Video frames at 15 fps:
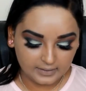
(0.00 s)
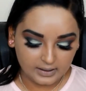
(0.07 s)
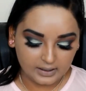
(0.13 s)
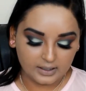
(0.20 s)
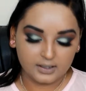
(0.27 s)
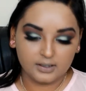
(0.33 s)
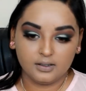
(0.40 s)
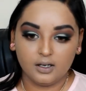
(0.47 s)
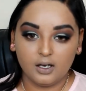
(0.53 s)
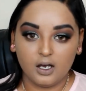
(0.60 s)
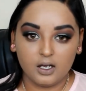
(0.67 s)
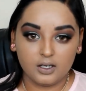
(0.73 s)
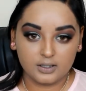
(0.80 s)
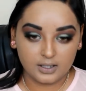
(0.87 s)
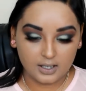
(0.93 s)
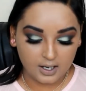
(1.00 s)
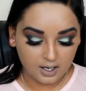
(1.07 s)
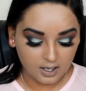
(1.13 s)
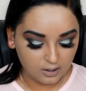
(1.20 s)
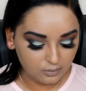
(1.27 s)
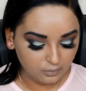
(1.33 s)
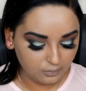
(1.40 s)
then
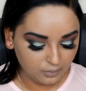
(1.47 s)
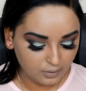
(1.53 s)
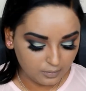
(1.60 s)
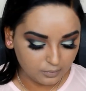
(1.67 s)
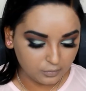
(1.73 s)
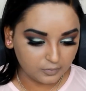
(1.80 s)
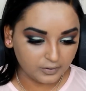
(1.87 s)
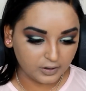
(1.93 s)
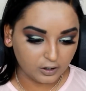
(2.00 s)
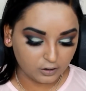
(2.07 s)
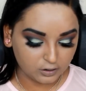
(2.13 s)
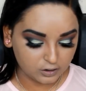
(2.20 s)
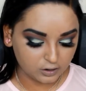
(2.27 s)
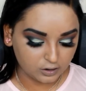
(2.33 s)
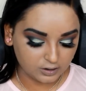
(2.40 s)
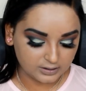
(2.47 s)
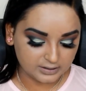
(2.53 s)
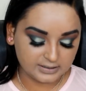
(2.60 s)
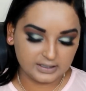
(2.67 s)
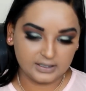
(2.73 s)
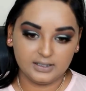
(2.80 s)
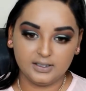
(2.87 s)
now moving on to
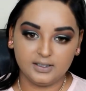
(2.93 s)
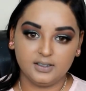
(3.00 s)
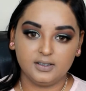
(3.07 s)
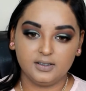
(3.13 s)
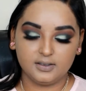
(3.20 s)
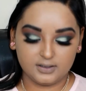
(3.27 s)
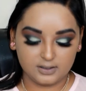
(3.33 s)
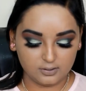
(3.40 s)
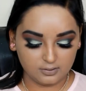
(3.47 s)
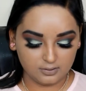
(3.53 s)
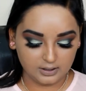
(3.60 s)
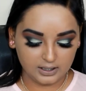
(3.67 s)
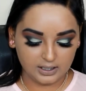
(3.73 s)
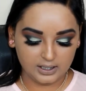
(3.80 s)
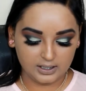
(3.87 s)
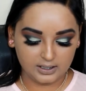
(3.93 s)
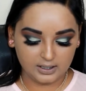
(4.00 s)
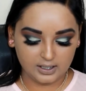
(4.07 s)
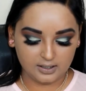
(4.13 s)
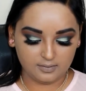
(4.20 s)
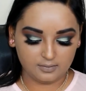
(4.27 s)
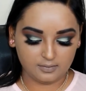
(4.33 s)
concealer so again
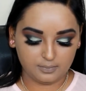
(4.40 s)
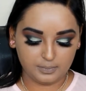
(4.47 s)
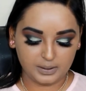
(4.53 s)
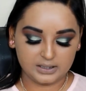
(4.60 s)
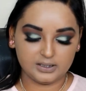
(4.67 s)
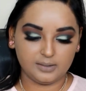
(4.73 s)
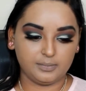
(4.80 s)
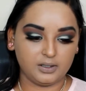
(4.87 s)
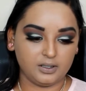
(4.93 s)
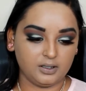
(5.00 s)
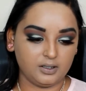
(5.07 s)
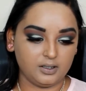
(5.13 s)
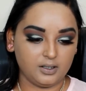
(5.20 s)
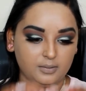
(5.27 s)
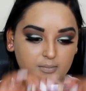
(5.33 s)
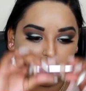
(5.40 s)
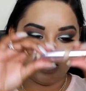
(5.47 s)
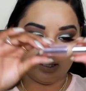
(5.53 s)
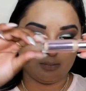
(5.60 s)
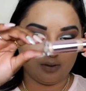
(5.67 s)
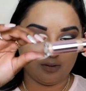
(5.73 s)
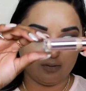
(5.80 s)
I've picked up the
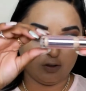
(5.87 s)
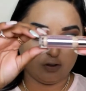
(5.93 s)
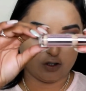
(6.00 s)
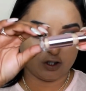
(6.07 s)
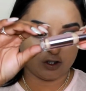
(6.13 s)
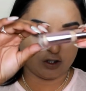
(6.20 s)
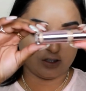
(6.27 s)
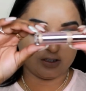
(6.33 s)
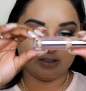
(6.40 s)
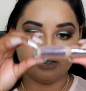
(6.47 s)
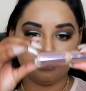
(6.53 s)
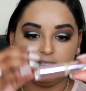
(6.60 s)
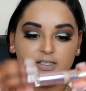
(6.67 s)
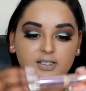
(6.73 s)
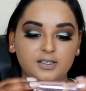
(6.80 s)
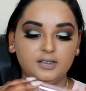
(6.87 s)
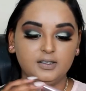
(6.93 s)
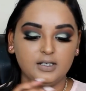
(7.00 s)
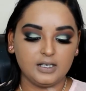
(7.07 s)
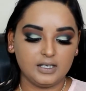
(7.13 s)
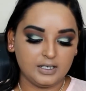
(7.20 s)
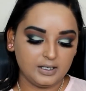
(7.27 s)
Makeup Revolution concealer
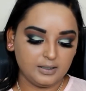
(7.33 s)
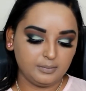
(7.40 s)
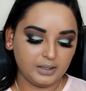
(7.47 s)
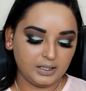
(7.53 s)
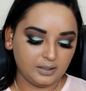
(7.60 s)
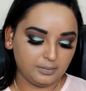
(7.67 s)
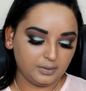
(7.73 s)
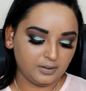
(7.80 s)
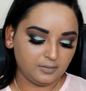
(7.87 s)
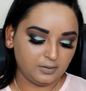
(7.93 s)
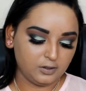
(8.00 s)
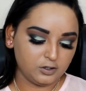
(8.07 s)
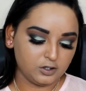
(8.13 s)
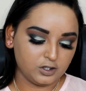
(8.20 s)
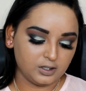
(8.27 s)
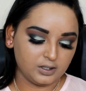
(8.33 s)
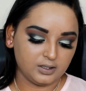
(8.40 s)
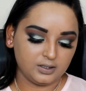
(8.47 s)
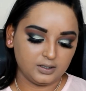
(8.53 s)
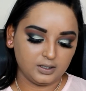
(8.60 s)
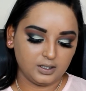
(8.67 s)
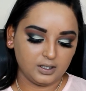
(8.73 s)
Makeup
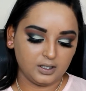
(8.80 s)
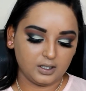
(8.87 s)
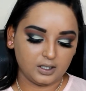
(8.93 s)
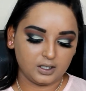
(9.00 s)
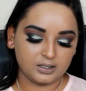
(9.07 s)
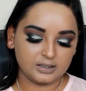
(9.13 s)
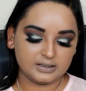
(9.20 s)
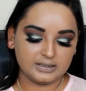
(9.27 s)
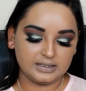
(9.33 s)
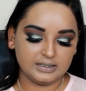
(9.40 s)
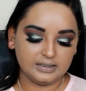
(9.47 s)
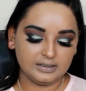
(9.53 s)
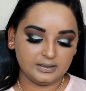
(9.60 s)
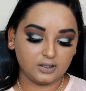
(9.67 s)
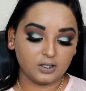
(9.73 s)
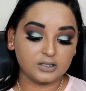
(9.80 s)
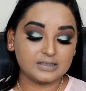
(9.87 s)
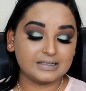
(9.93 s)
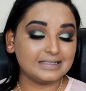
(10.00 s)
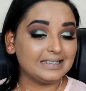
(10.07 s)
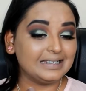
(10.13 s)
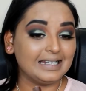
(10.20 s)
Revolution conceal
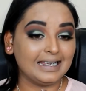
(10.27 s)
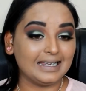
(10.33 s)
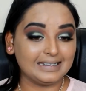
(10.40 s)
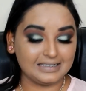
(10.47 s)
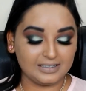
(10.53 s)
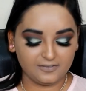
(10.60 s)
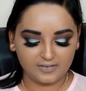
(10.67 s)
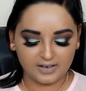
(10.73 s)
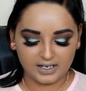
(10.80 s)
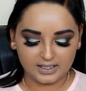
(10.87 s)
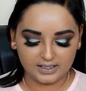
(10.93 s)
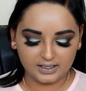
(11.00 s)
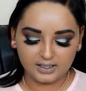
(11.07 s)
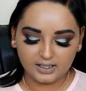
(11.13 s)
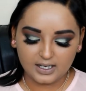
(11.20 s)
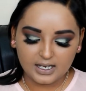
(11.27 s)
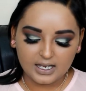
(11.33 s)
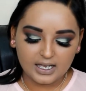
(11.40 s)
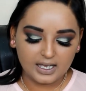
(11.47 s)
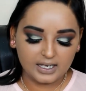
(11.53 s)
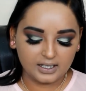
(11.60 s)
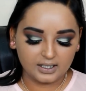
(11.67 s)
conceal and define
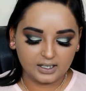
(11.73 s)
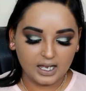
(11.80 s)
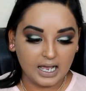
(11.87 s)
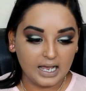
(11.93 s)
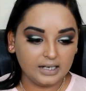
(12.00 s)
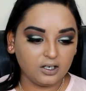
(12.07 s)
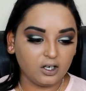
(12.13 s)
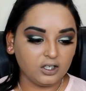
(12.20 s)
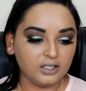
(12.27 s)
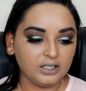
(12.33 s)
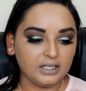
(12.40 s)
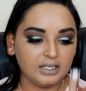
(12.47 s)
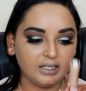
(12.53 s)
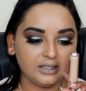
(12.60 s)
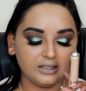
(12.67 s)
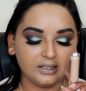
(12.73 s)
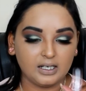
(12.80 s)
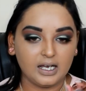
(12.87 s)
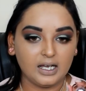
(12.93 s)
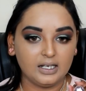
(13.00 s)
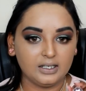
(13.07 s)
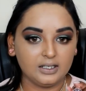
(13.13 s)
and I, I got it in the
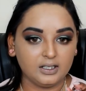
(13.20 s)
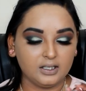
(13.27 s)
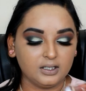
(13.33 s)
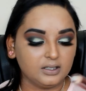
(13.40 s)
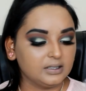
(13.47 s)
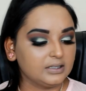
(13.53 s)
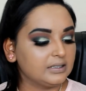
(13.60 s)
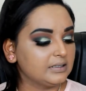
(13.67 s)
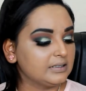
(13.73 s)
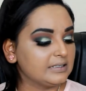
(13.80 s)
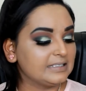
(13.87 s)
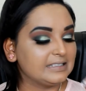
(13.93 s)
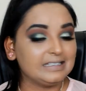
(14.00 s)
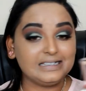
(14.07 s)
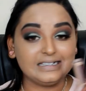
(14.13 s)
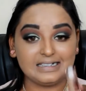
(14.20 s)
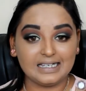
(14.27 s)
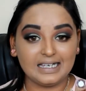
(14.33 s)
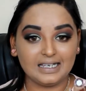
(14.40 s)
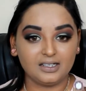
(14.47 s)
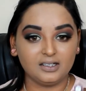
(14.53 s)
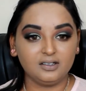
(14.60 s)
color
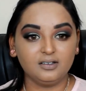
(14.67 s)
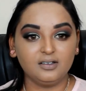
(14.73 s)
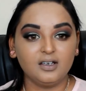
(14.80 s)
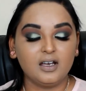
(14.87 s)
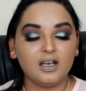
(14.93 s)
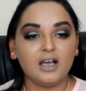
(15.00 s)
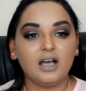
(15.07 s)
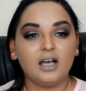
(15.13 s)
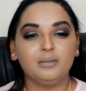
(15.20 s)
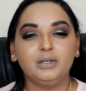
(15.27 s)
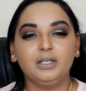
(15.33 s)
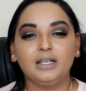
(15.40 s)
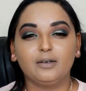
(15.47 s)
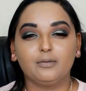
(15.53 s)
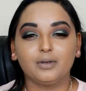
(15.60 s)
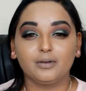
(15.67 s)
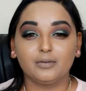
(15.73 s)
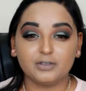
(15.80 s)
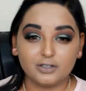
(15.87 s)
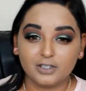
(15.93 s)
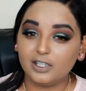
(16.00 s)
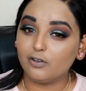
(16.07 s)
C10 I mean like when I
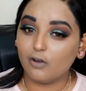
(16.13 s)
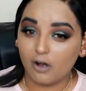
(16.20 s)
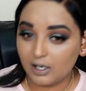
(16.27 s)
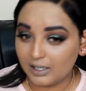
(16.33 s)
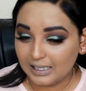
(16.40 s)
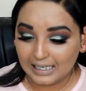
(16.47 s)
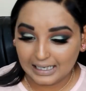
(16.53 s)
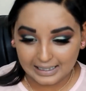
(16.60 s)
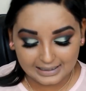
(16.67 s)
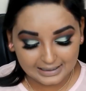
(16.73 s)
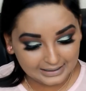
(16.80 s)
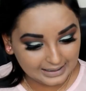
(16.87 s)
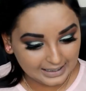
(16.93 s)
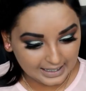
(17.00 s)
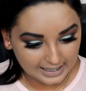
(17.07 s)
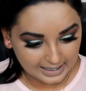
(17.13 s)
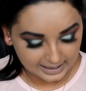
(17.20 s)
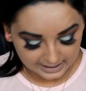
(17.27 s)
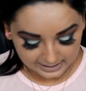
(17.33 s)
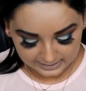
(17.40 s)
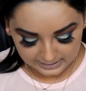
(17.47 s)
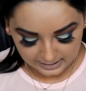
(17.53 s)
was looking online
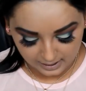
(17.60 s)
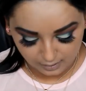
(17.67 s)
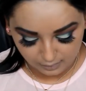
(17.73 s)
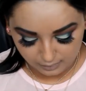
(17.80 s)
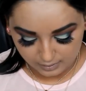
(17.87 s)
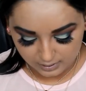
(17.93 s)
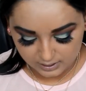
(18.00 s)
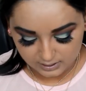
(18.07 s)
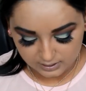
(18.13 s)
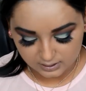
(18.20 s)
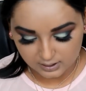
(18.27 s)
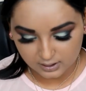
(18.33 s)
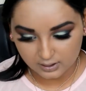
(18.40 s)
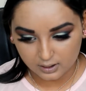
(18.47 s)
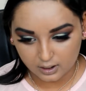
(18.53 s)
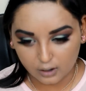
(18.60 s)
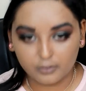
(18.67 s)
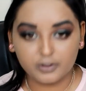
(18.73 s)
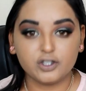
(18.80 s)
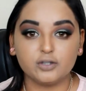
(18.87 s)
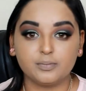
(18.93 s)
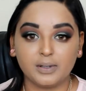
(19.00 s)
and I was
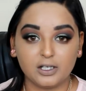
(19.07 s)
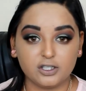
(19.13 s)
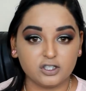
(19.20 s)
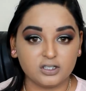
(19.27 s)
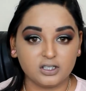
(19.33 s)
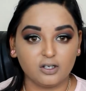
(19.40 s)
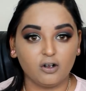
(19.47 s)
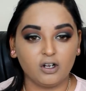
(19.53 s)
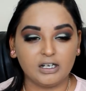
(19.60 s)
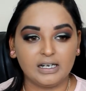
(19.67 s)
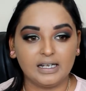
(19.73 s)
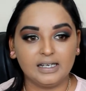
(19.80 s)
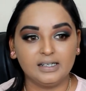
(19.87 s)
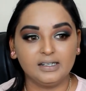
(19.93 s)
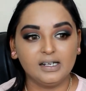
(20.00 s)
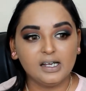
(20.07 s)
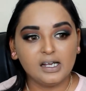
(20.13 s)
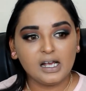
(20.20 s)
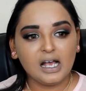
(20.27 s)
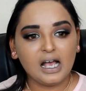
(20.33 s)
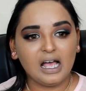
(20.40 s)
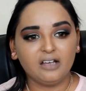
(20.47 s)
going to purchase it online
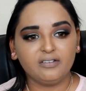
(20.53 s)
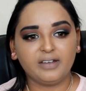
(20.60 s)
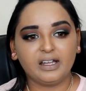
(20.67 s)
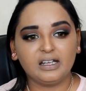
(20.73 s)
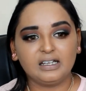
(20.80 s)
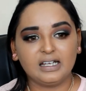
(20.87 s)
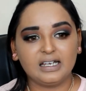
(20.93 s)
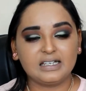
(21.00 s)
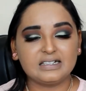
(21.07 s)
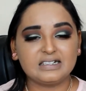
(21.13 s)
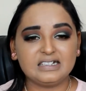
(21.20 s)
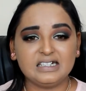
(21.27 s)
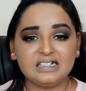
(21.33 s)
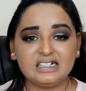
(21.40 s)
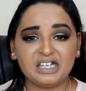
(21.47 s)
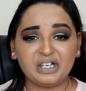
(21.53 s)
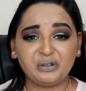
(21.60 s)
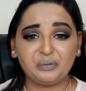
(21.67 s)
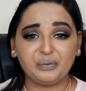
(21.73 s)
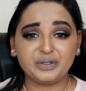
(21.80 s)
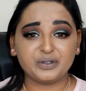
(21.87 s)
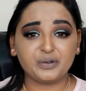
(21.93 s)
I felt like
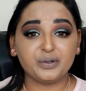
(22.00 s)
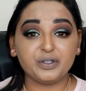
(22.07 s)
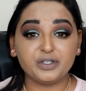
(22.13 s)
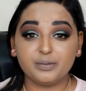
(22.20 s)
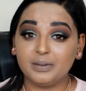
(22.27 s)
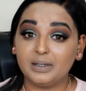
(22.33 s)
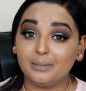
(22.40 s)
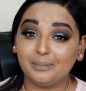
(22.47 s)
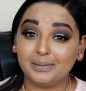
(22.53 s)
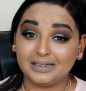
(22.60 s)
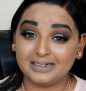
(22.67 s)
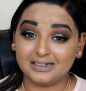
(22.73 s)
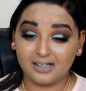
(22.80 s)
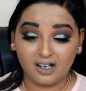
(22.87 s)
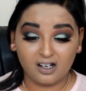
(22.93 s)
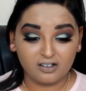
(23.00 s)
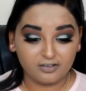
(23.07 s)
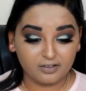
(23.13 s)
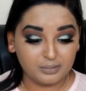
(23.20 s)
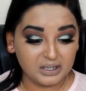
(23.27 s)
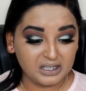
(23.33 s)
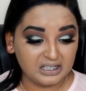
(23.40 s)
C10 was going to be a bit dark
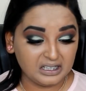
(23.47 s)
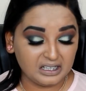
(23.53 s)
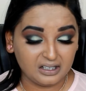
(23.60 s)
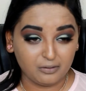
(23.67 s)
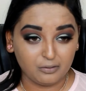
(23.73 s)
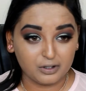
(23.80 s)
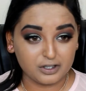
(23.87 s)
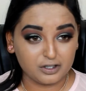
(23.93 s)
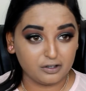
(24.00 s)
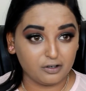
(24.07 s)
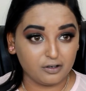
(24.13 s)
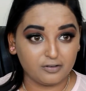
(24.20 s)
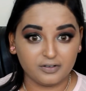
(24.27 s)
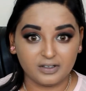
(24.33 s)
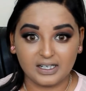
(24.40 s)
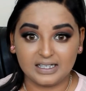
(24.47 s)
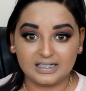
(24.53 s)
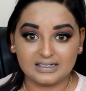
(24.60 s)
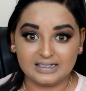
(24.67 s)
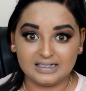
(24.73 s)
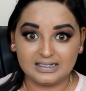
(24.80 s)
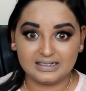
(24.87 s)
for me and I wanted to go for like
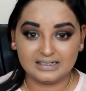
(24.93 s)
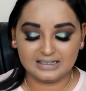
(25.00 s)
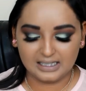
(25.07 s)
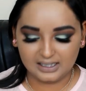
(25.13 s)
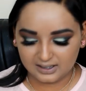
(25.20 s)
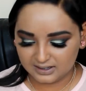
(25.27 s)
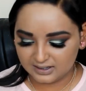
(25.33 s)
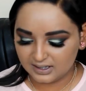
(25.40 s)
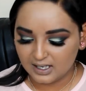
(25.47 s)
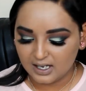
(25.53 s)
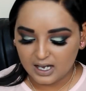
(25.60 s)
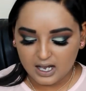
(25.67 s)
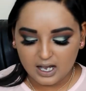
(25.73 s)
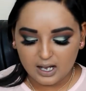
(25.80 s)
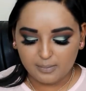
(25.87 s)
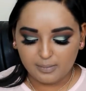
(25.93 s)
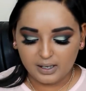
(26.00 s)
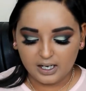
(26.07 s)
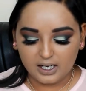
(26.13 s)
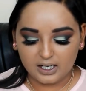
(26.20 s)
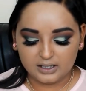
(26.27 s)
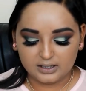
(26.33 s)
C6
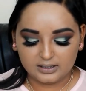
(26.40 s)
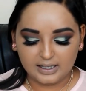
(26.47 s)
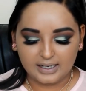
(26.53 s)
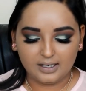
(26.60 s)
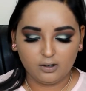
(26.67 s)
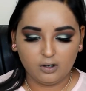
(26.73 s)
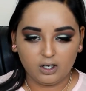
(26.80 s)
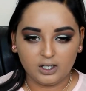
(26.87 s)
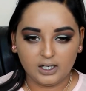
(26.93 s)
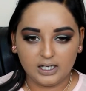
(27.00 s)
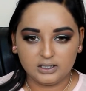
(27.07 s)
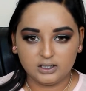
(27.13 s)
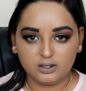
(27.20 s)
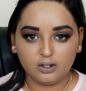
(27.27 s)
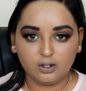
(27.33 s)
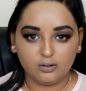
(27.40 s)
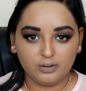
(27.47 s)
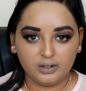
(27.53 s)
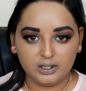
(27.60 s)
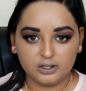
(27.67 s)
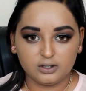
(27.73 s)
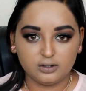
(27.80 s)
but thank god I did go
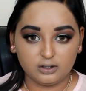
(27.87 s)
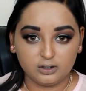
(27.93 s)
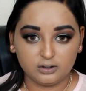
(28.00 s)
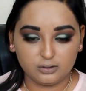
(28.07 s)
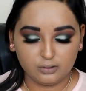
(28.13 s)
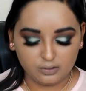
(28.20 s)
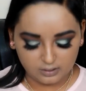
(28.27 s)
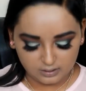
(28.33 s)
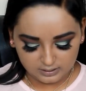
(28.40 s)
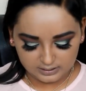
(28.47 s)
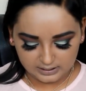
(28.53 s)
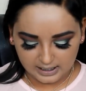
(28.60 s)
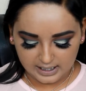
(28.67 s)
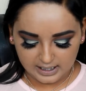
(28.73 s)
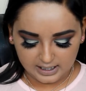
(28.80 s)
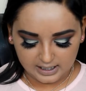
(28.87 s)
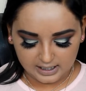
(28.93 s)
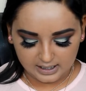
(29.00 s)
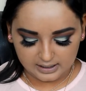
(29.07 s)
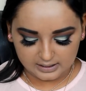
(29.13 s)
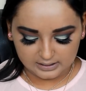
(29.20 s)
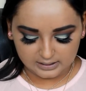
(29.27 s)
into the stores
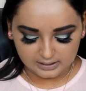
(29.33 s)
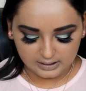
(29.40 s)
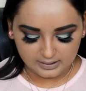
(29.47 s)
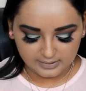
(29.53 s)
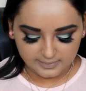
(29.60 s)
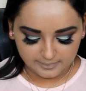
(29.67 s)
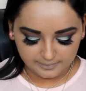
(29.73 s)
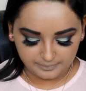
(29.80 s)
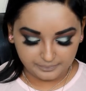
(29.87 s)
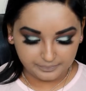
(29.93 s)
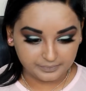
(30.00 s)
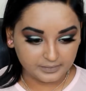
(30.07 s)
and um,